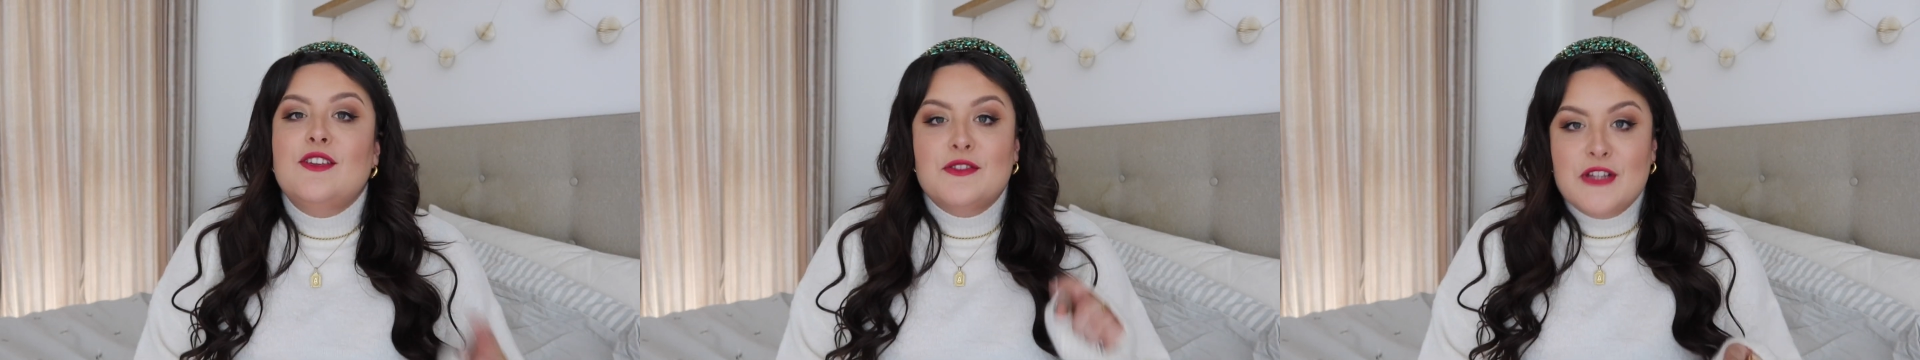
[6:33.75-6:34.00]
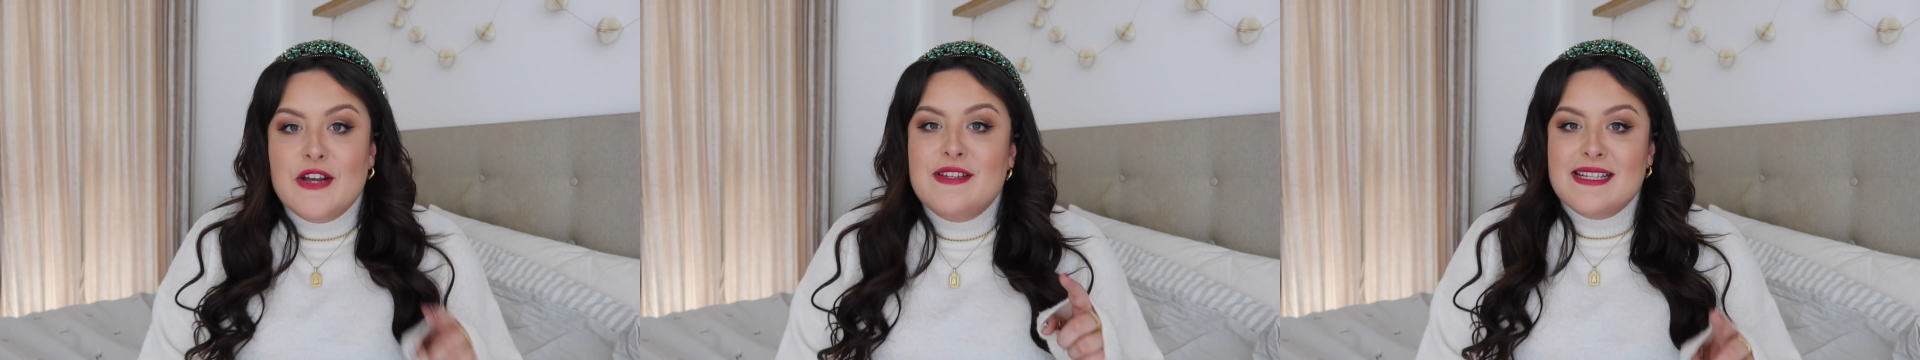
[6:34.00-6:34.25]
You'll
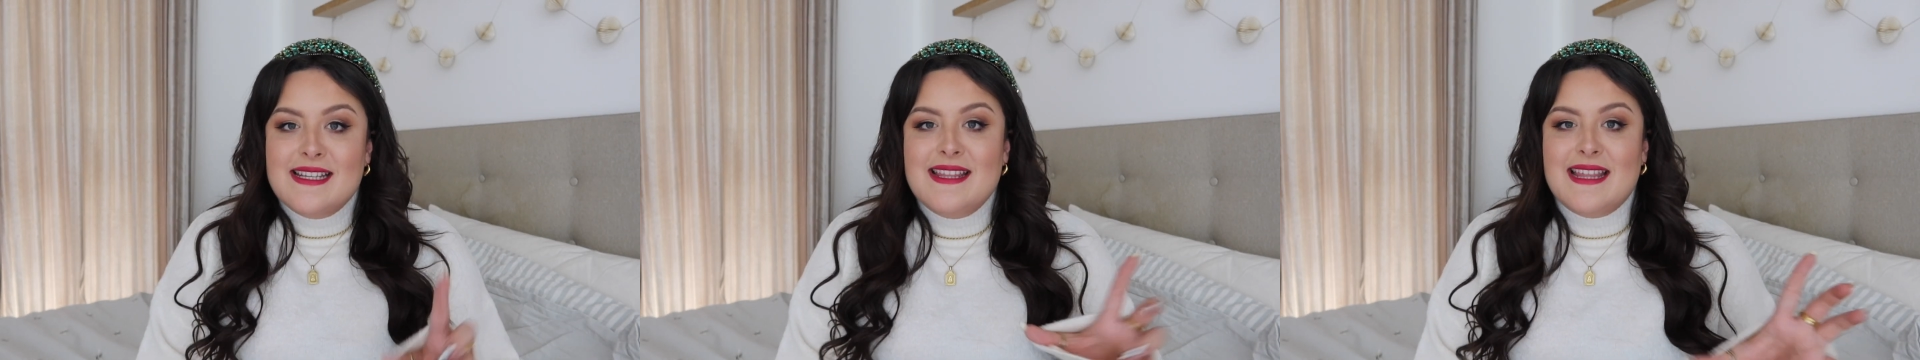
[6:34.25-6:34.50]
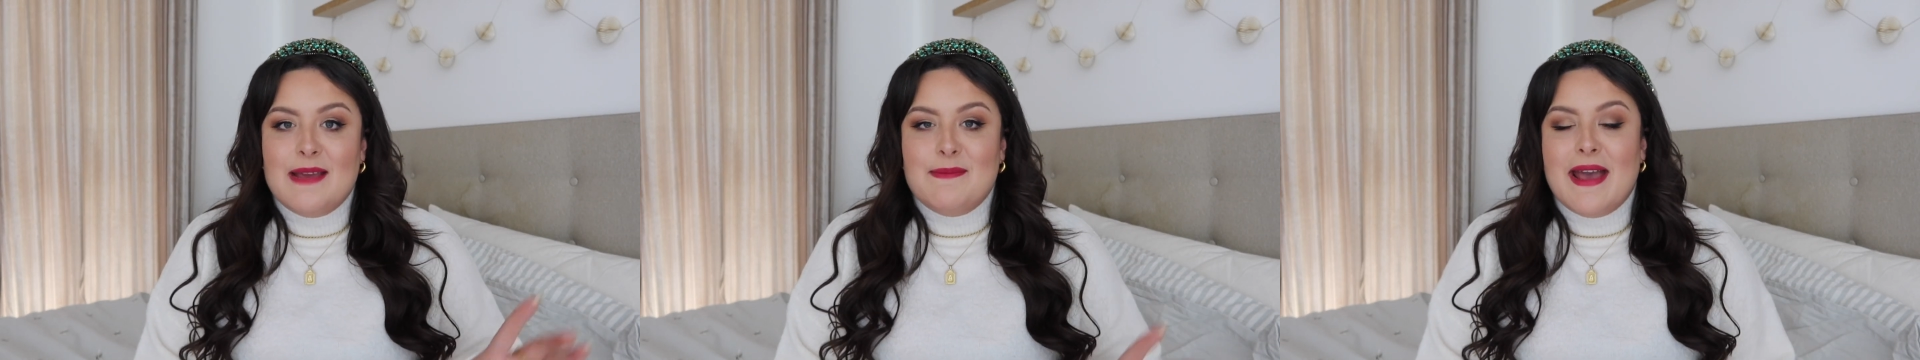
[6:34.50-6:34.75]
notice a
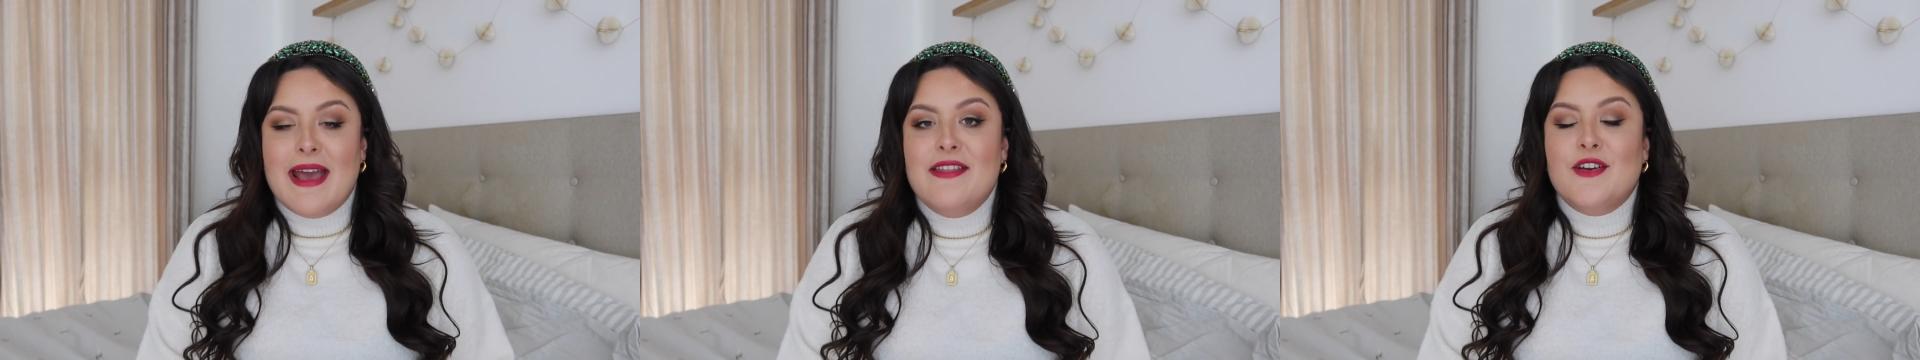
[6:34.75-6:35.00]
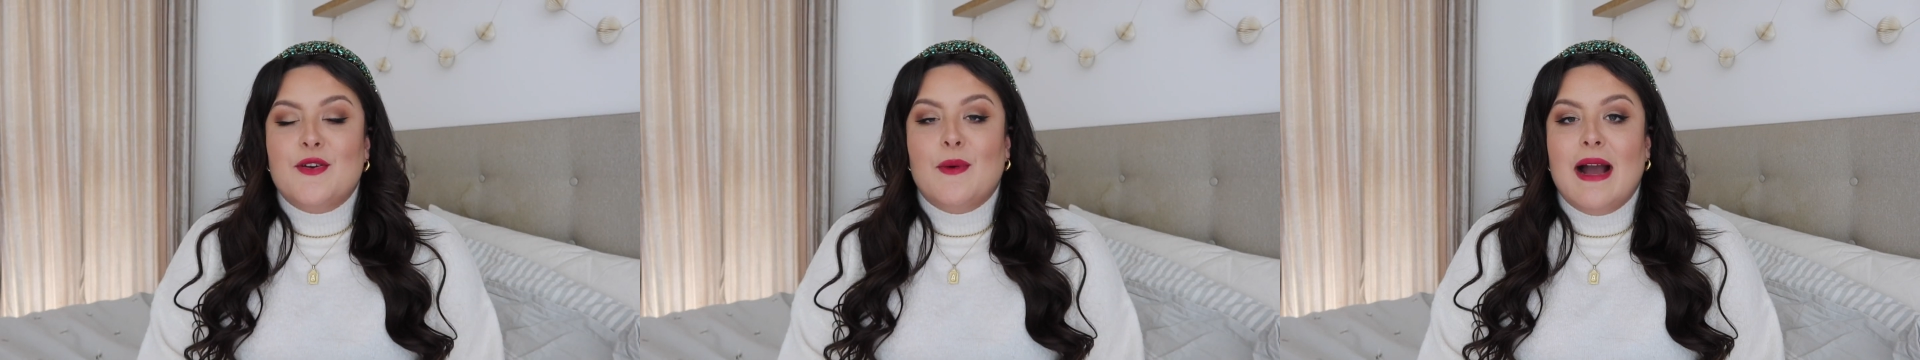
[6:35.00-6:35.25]
theme here
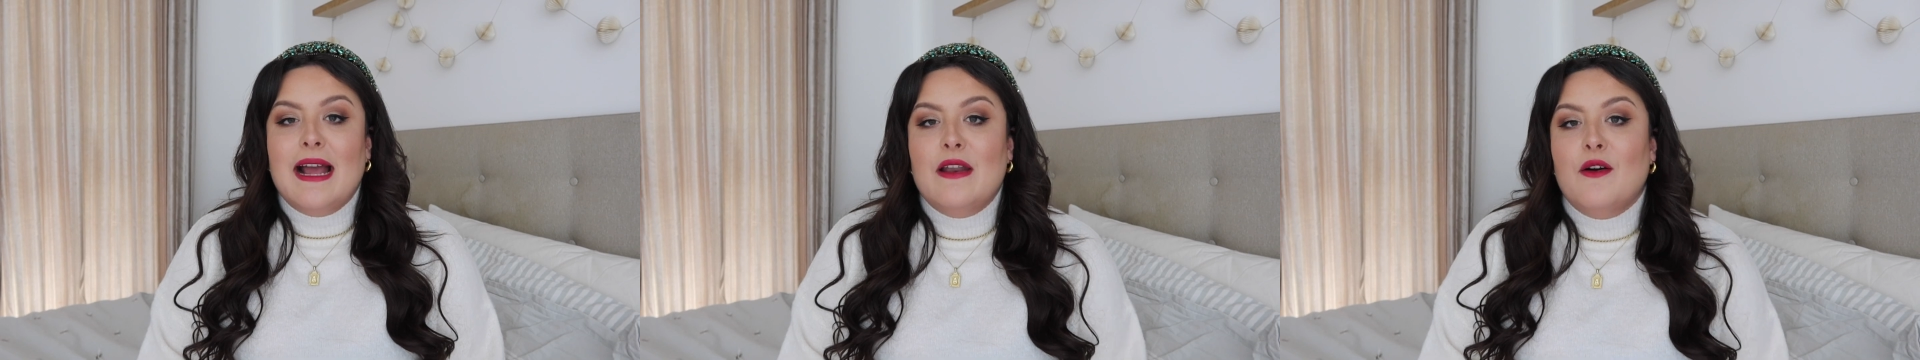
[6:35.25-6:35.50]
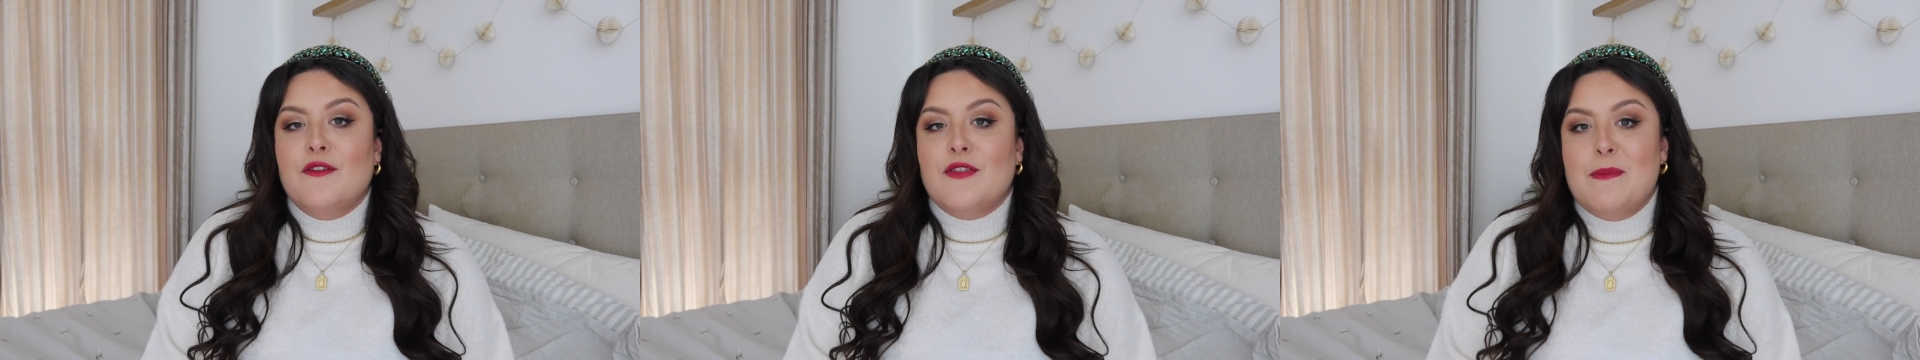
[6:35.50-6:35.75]
that quite a
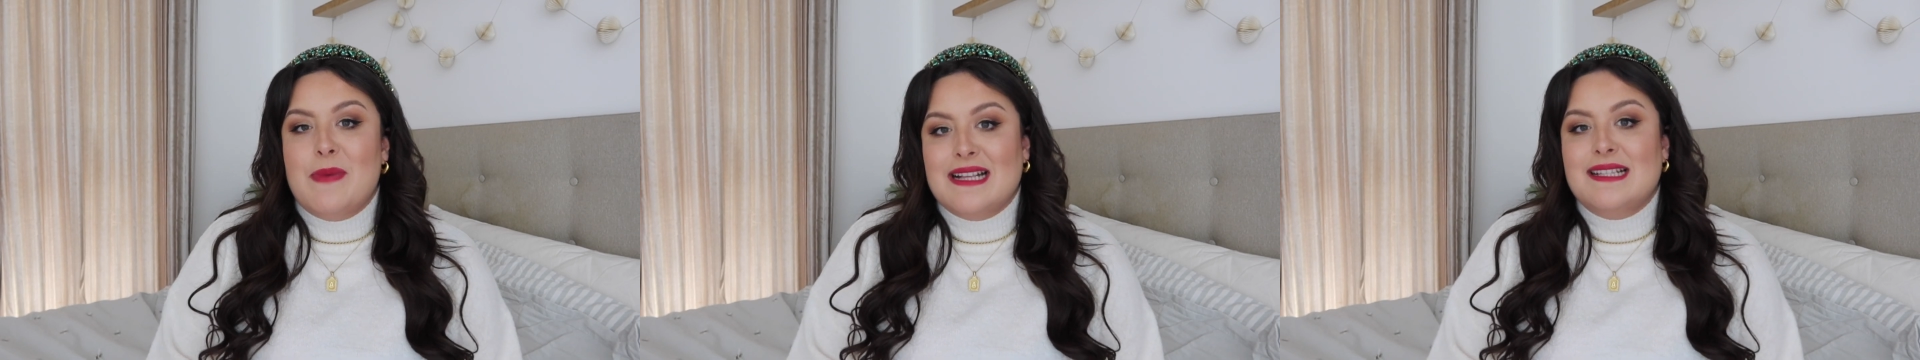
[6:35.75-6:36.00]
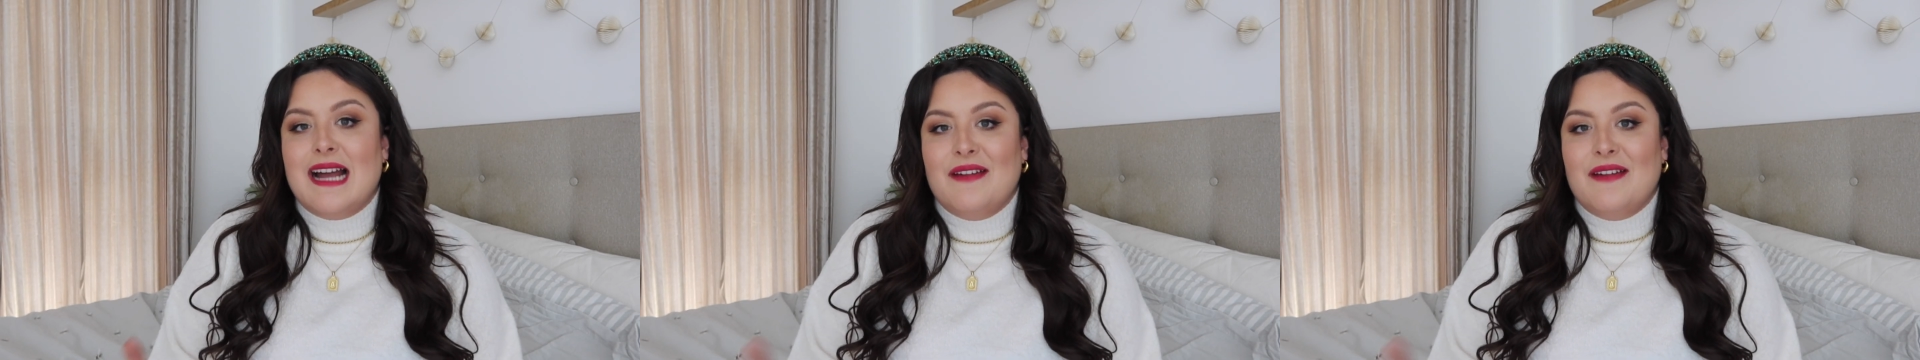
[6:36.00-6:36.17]
lot of the best